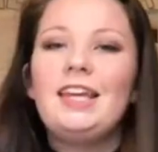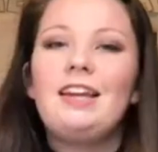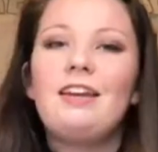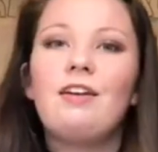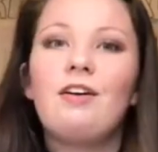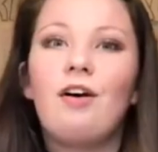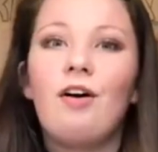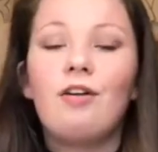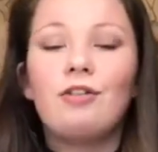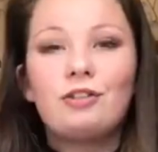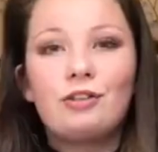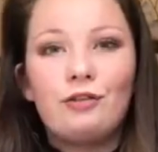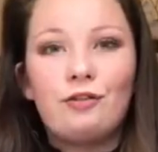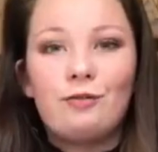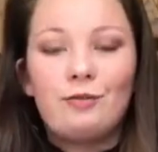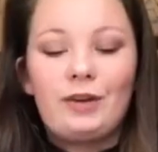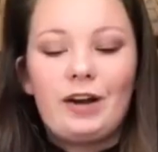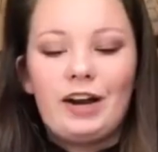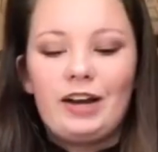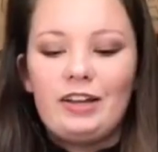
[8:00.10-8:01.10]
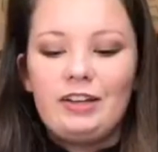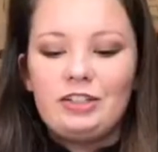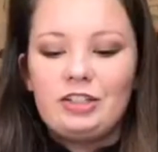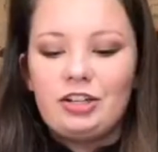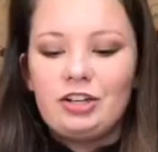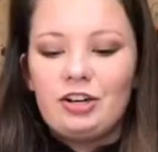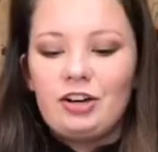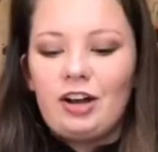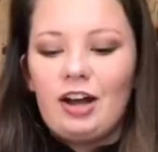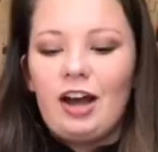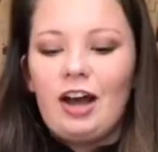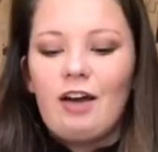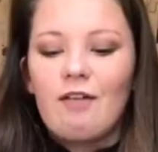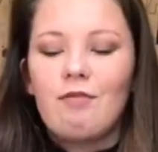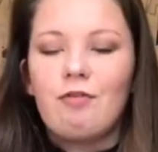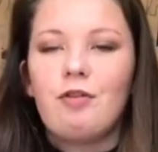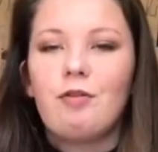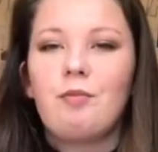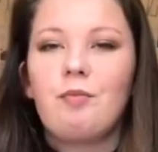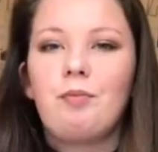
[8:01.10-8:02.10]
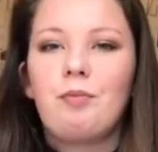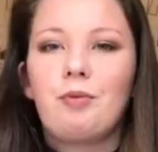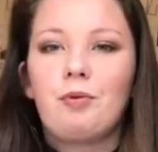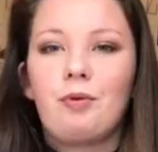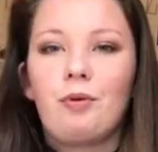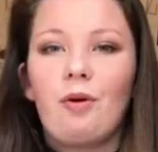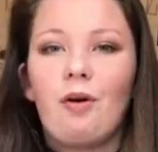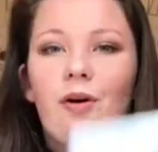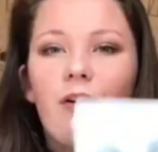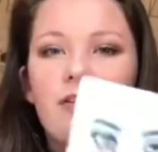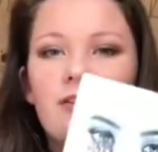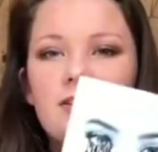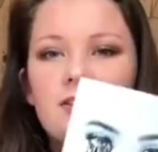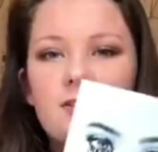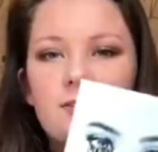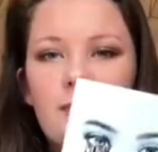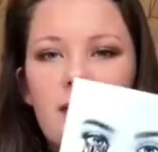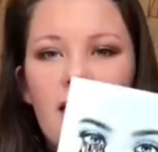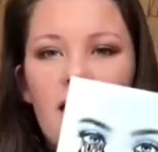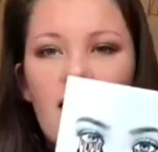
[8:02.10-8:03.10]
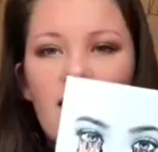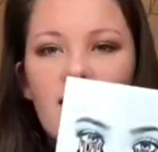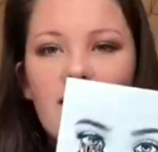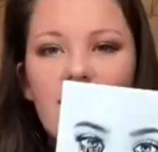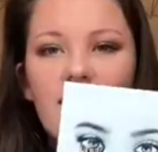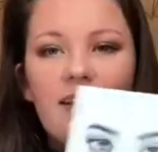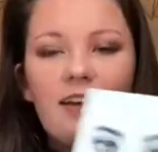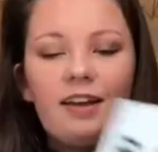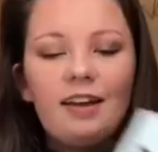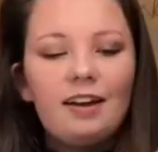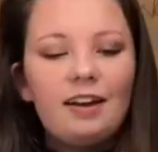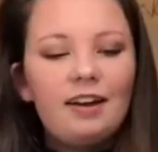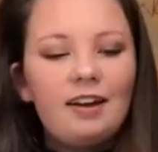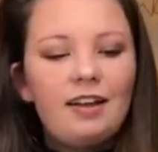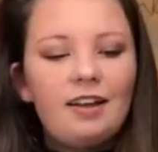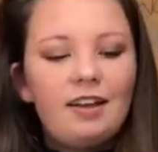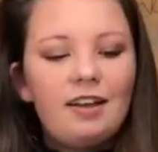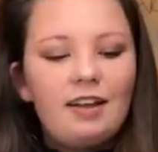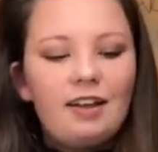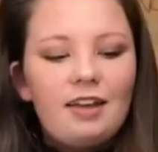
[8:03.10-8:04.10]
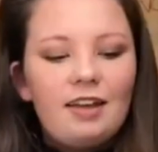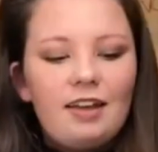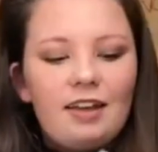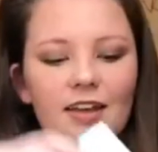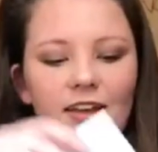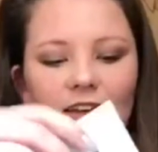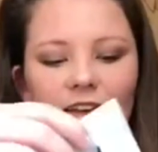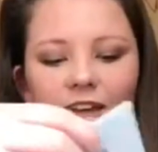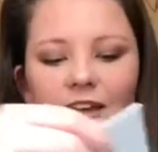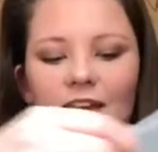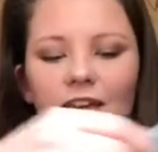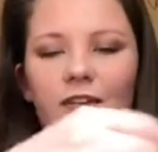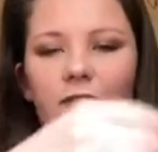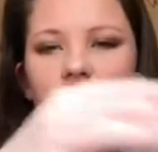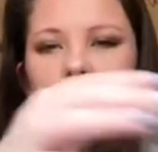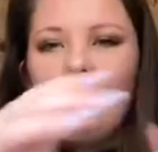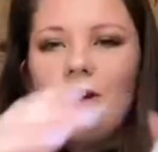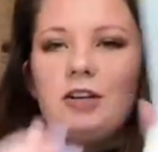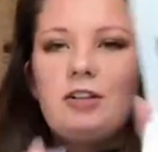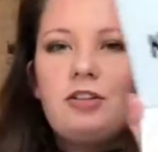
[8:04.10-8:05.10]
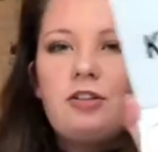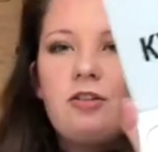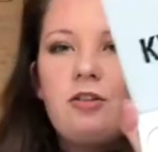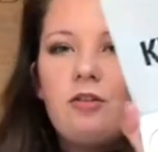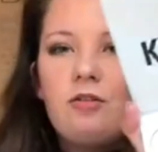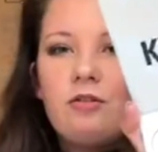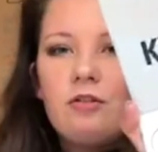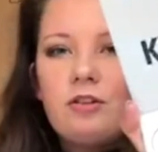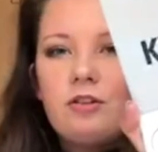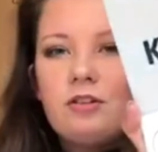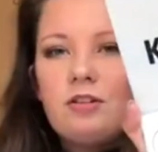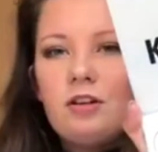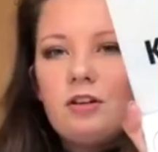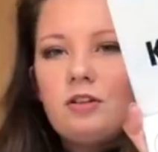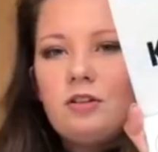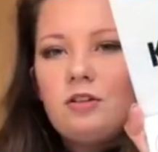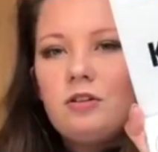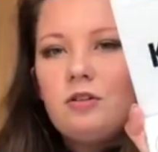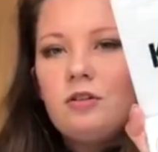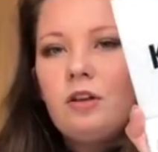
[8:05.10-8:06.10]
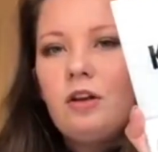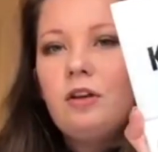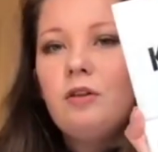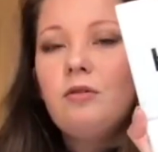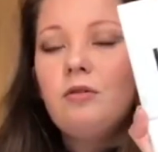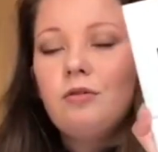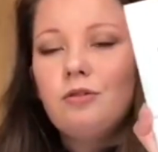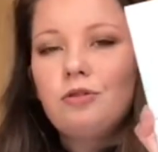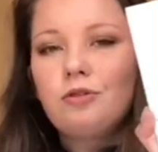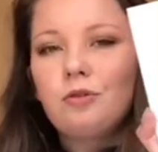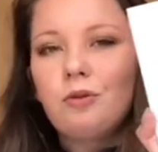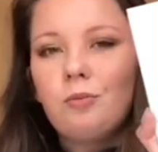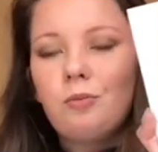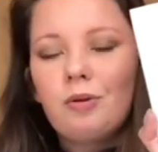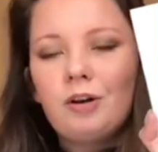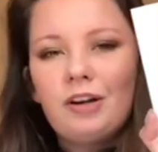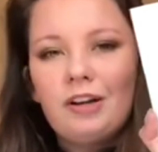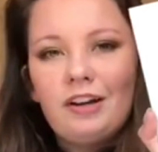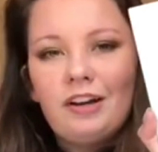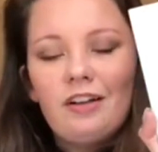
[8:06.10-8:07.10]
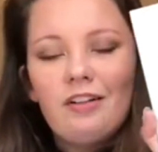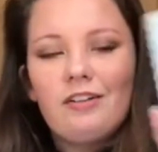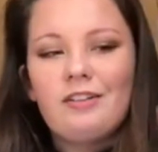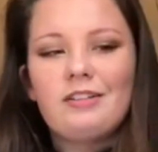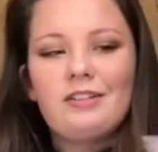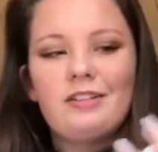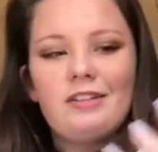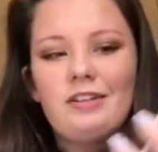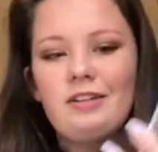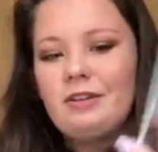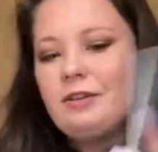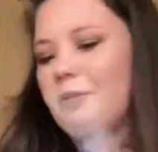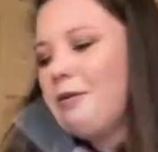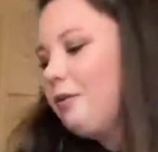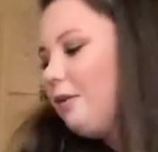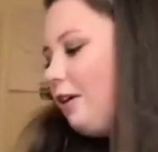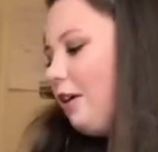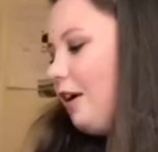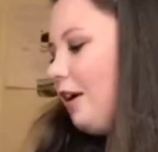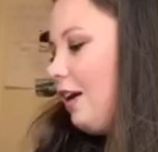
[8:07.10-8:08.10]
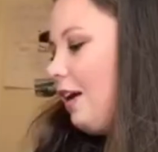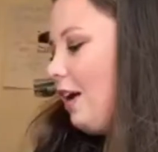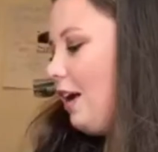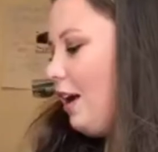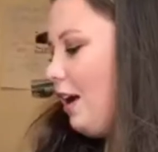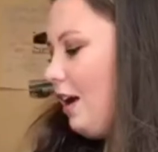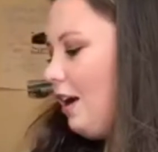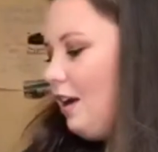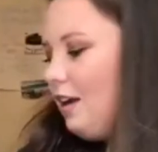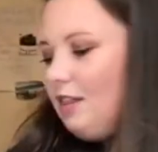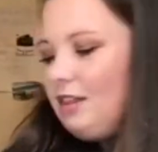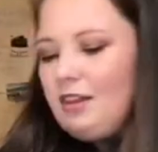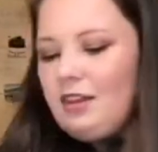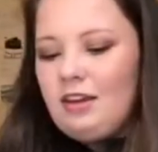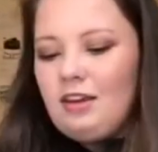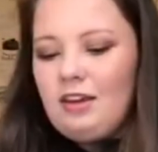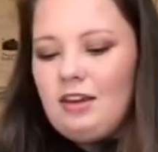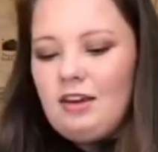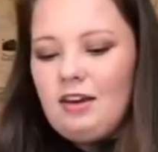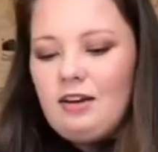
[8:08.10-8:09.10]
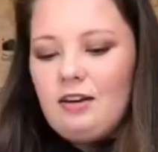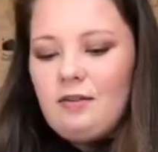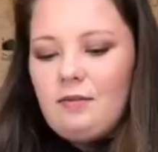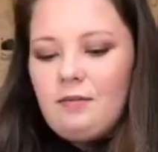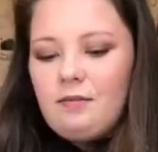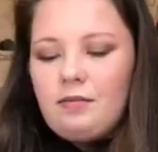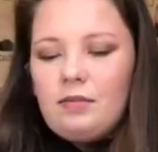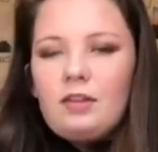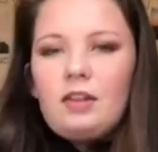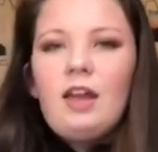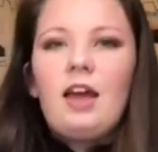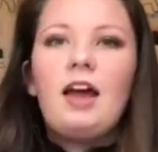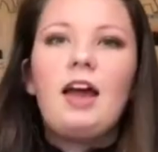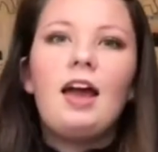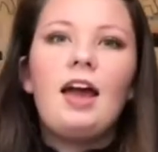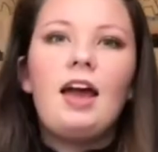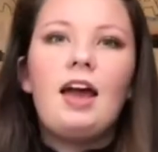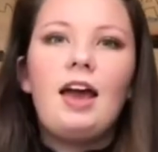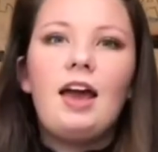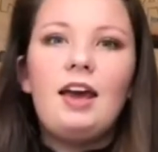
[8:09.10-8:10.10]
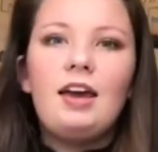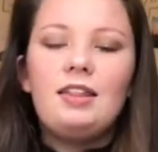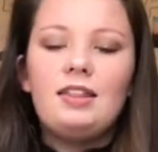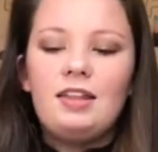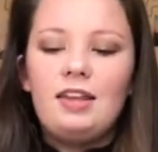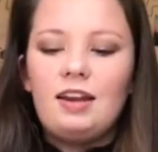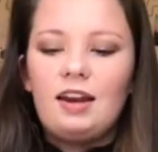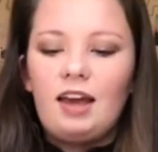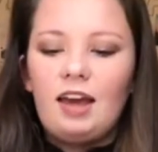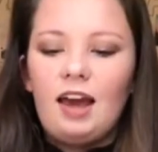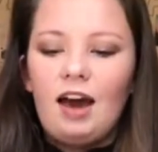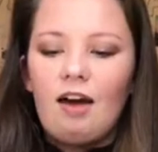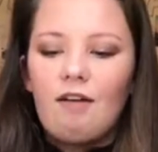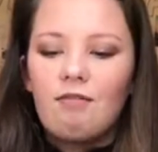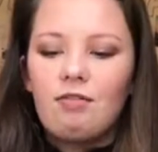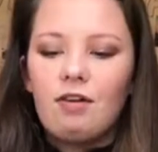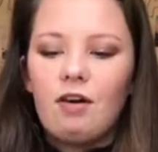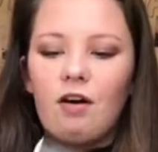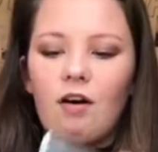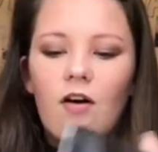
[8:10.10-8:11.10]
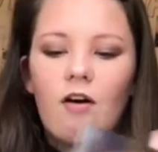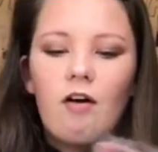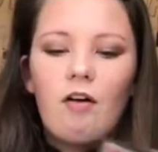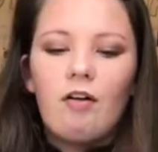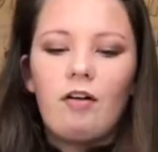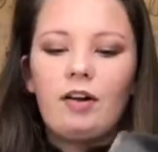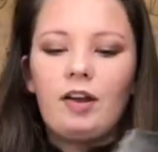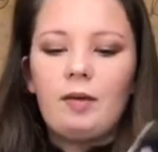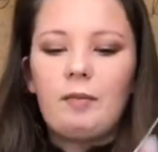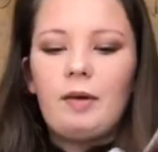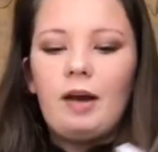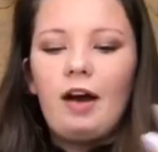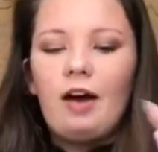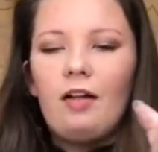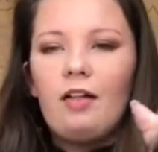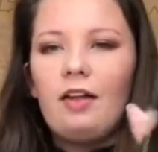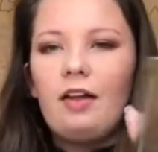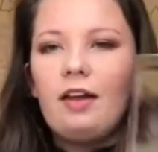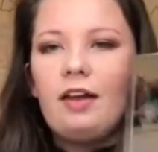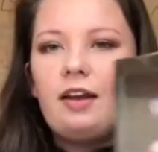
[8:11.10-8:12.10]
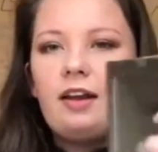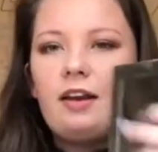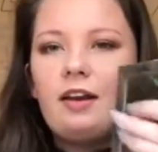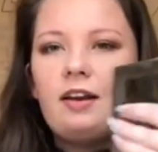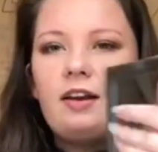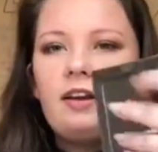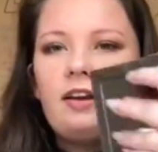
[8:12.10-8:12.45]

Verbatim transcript: then also from Kylie Jenner, I have the Bronze palette, which those are such like neutral pretty colors too. And then and then I have the Holiday palette.